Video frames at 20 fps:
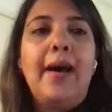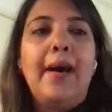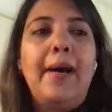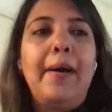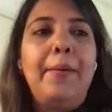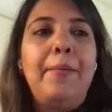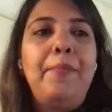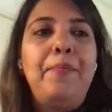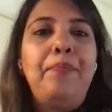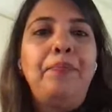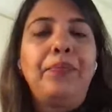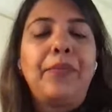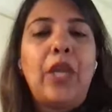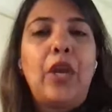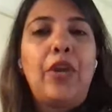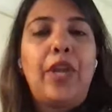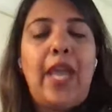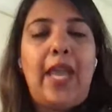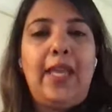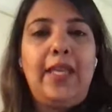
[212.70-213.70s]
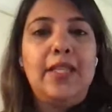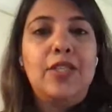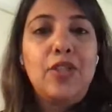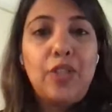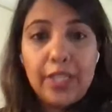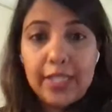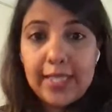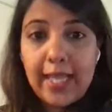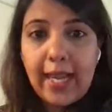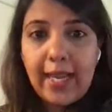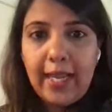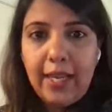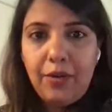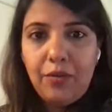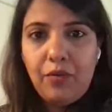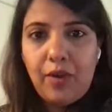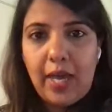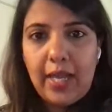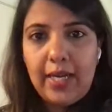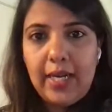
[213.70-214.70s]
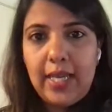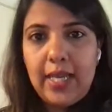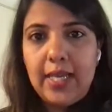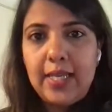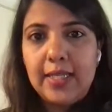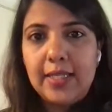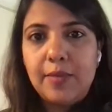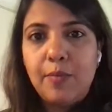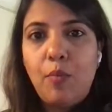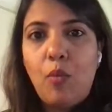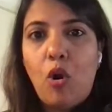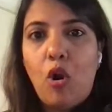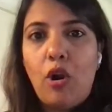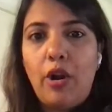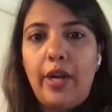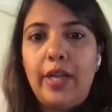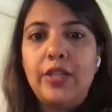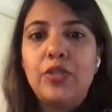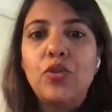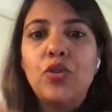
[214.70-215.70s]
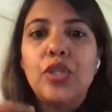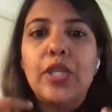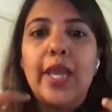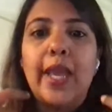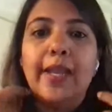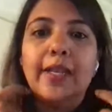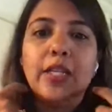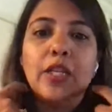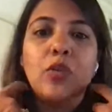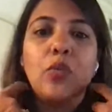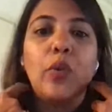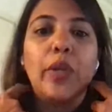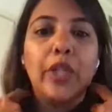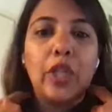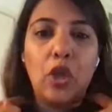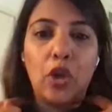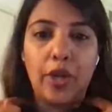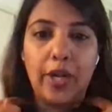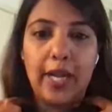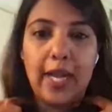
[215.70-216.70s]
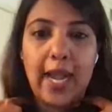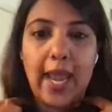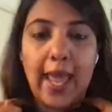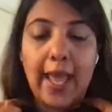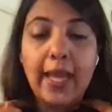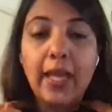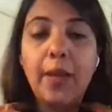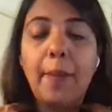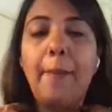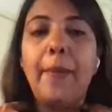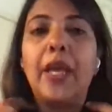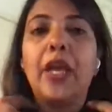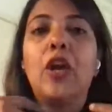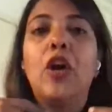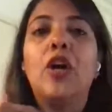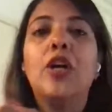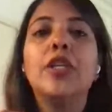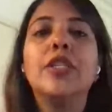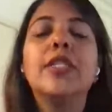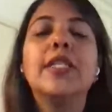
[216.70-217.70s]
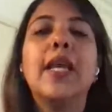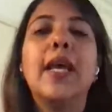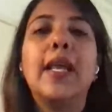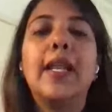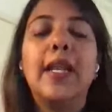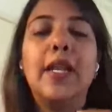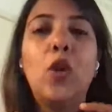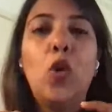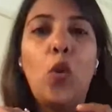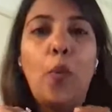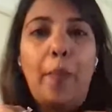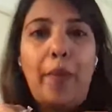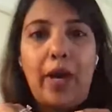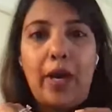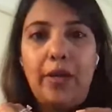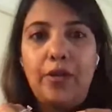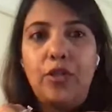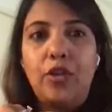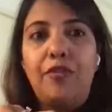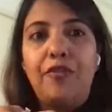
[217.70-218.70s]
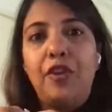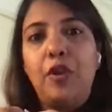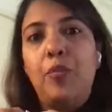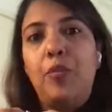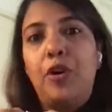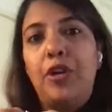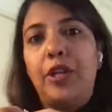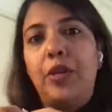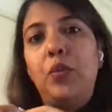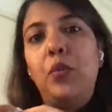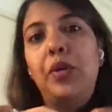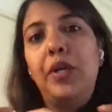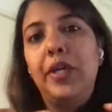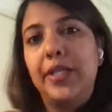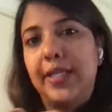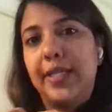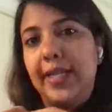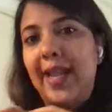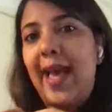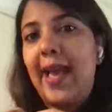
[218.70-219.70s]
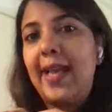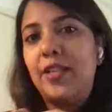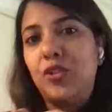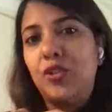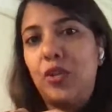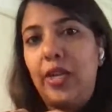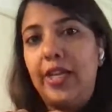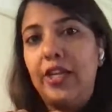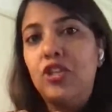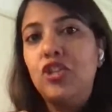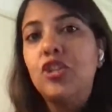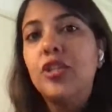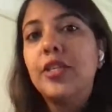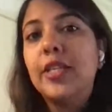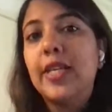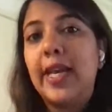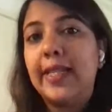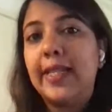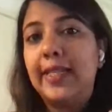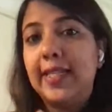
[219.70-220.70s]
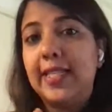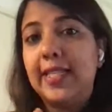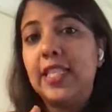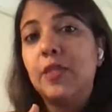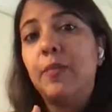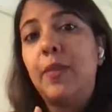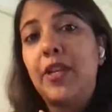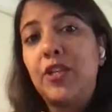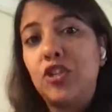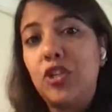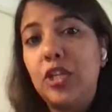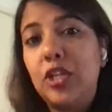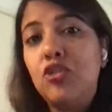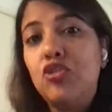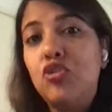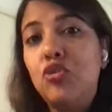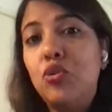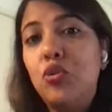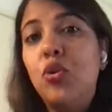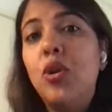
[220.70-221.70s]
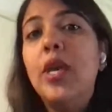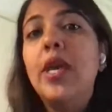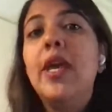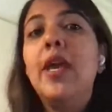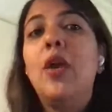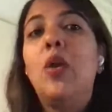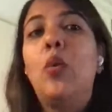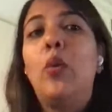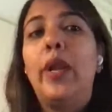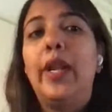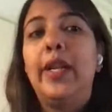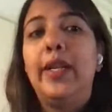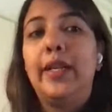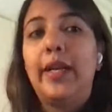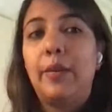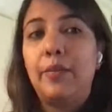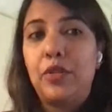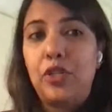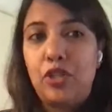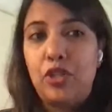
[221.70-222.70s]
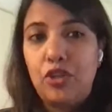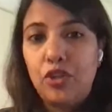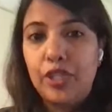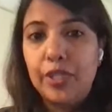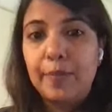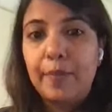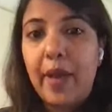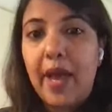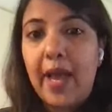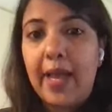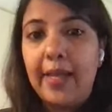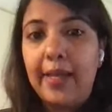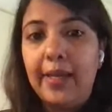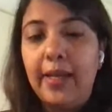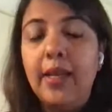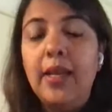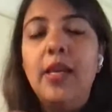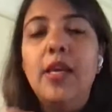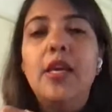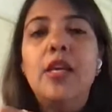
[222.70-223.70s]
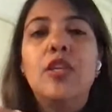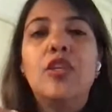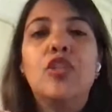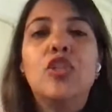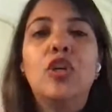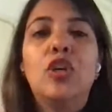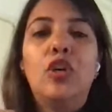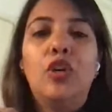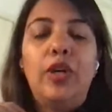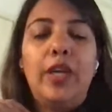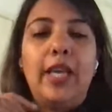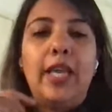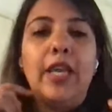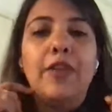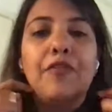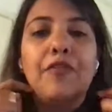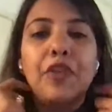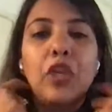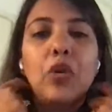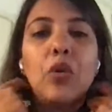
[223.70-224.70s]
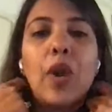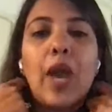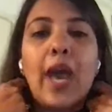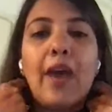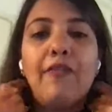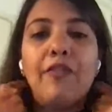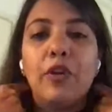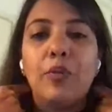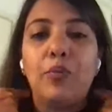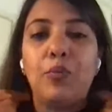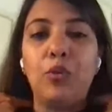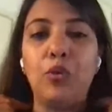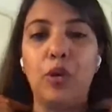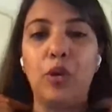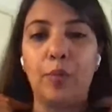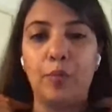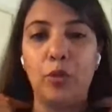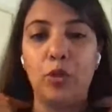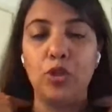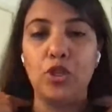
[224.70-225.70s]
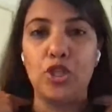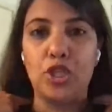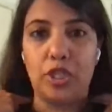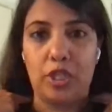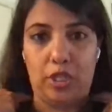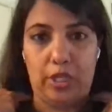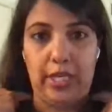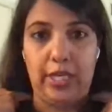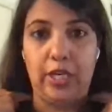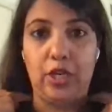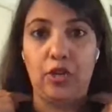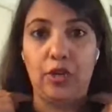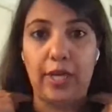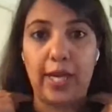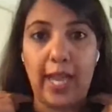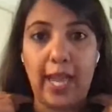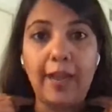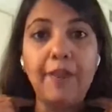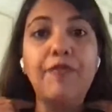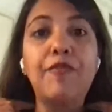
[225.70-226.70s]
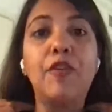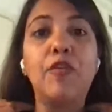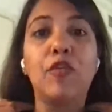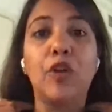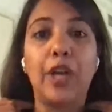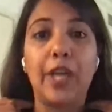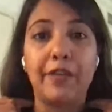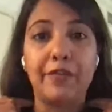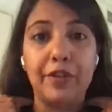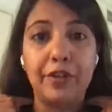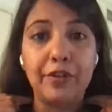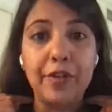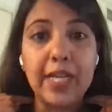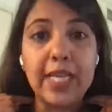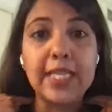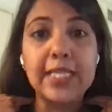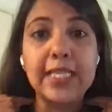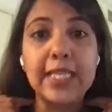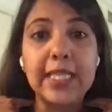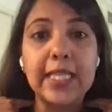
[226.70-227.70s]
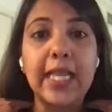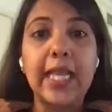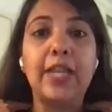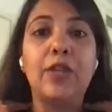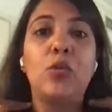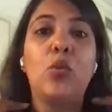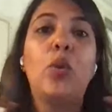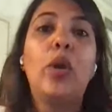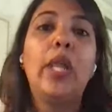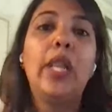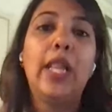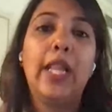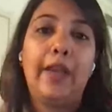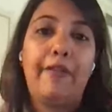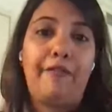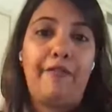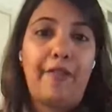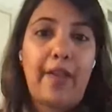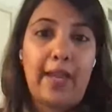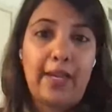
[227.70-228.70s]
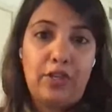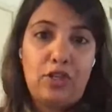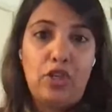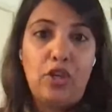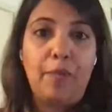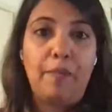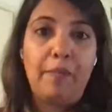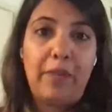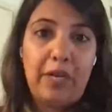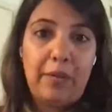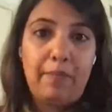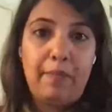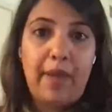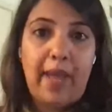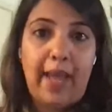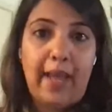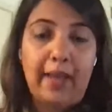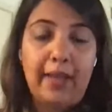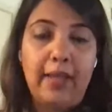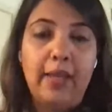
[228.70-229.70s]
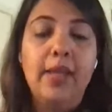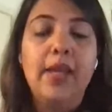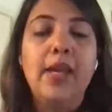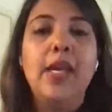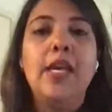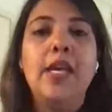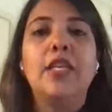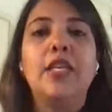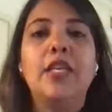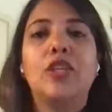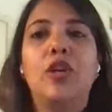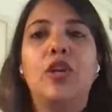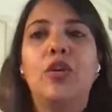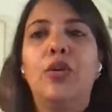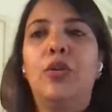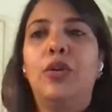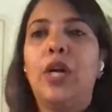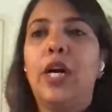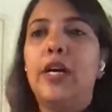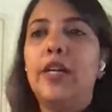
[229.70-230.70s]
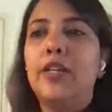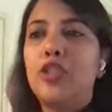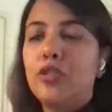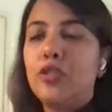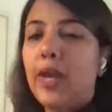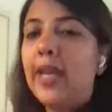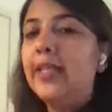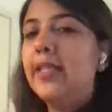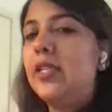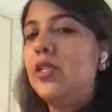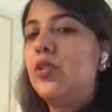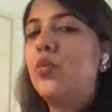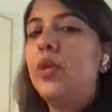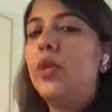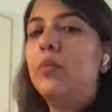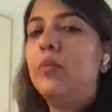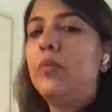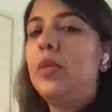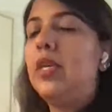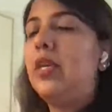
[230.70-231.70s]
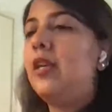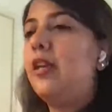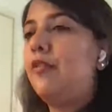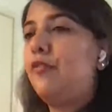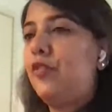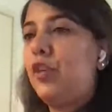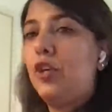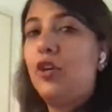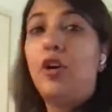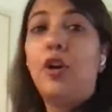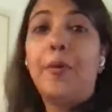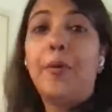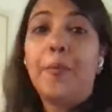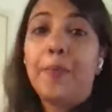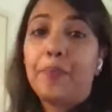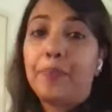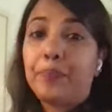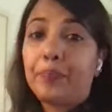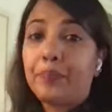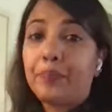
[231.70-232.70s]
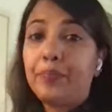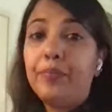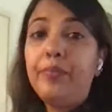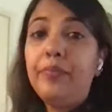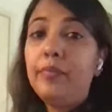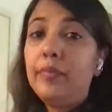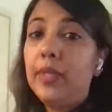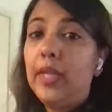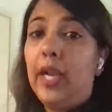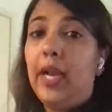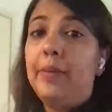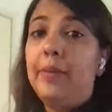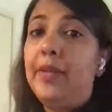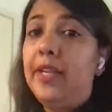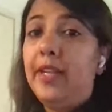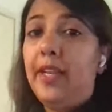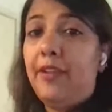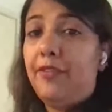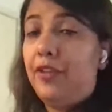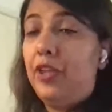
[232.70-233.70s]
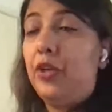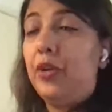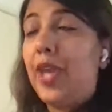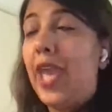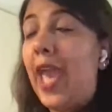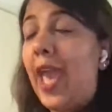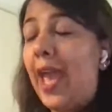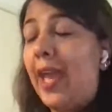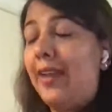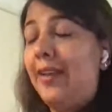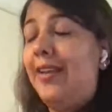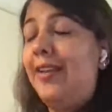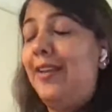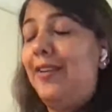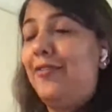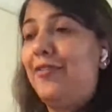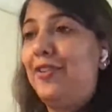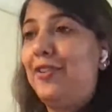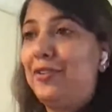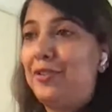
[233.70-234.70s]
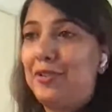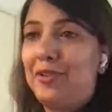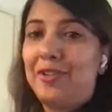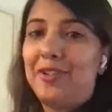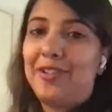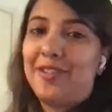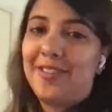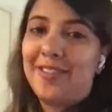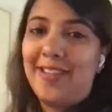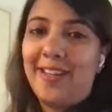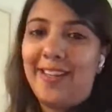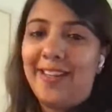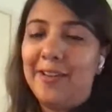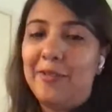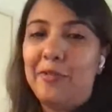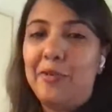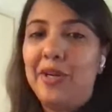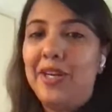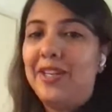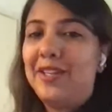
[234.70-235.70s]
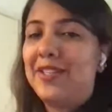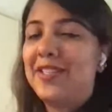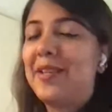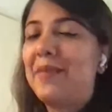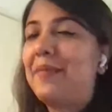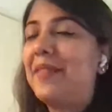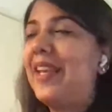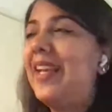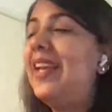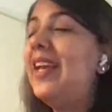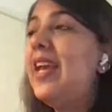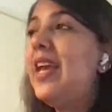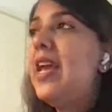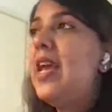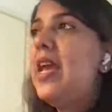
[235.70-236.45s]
Okay, so the second one is more associated with your neck because no part of your body works in isolation, and this is especially true when it comes to your spine. So if you have a poor posture in your neck for whatever reason, it will affect your mid back. So try this with me if you can, if you're not sitting at work or something.